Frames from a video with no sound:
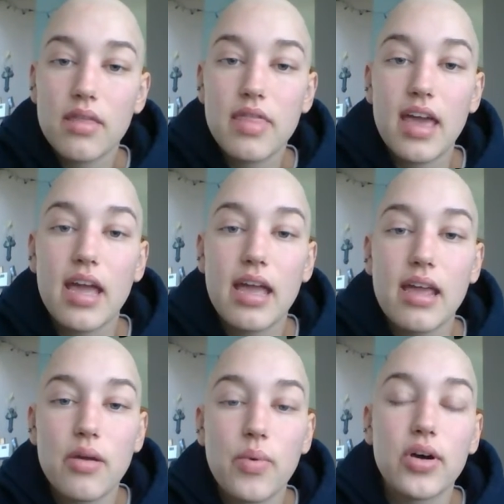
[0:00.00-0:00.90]

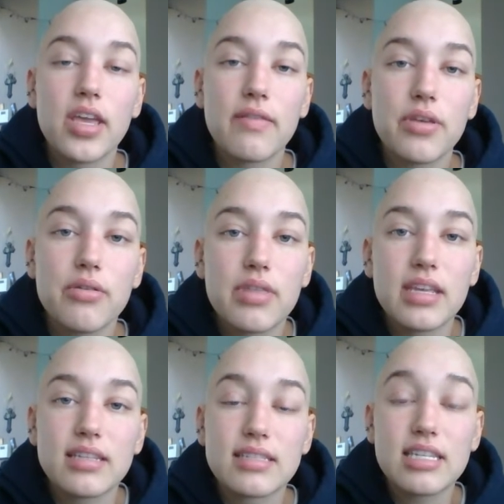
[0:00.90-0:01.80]
they will give you
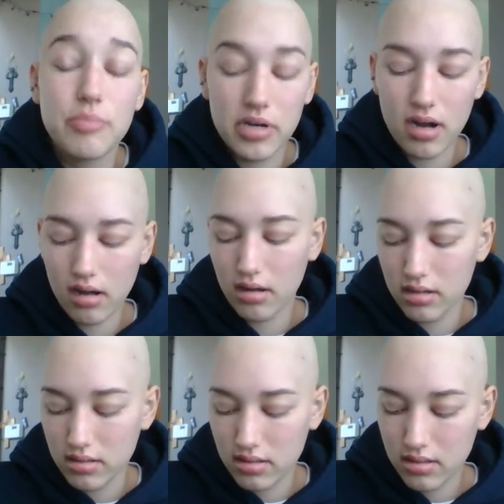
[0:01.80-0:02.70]
the
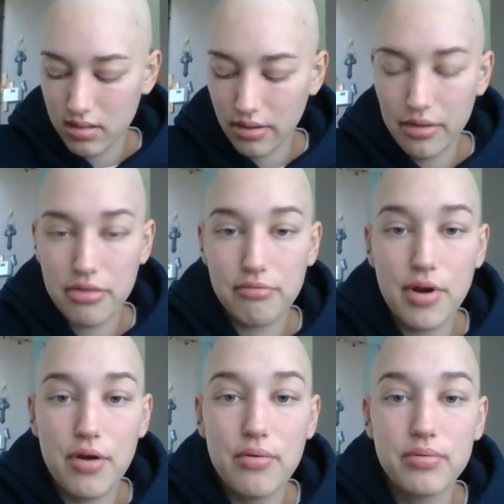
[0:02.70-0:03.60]
Cepacol
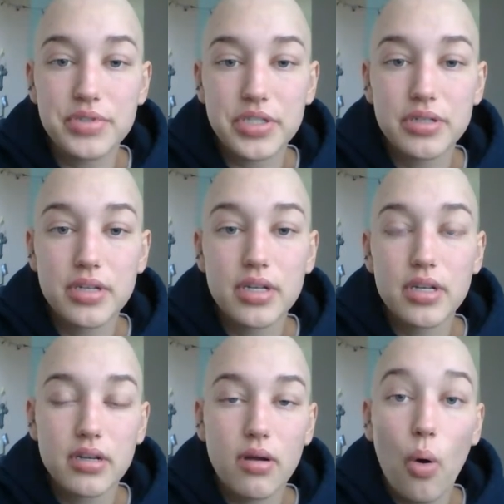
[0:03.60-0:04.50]
throat
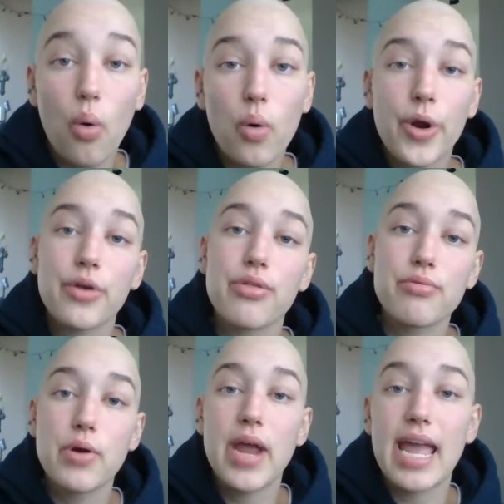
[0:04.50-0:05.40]
or
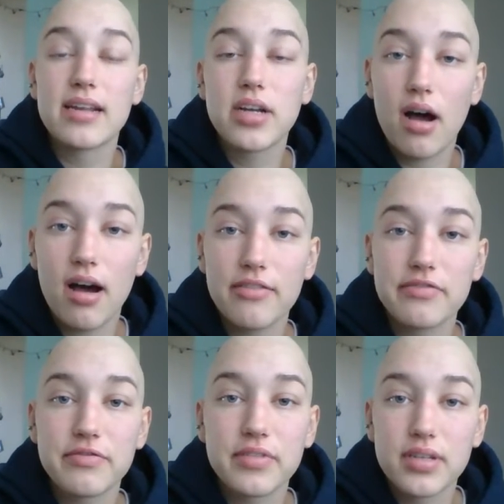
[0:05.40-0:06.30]
throat and
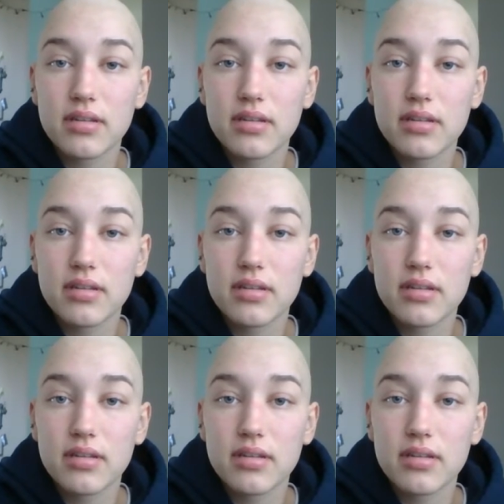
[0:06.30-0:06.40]
cough